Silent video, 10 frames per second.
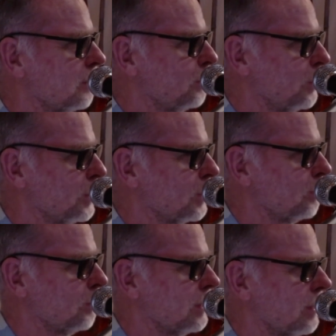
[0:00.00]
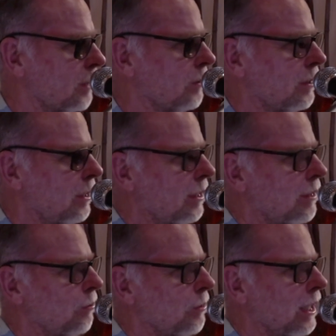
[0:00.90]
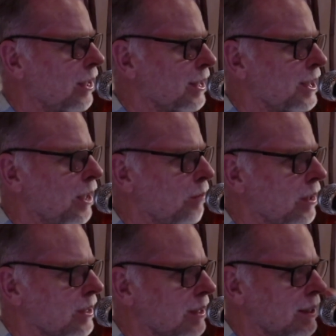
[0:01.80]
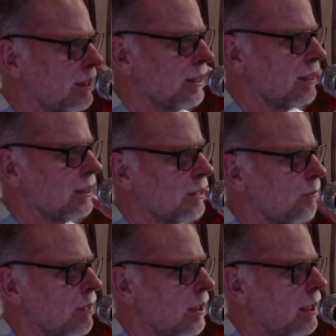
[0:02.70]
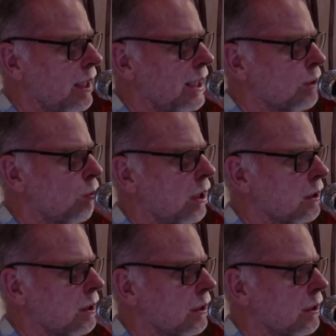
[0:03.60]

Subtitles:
Buddhism, but it's not really like the devil. It's just this. It's what.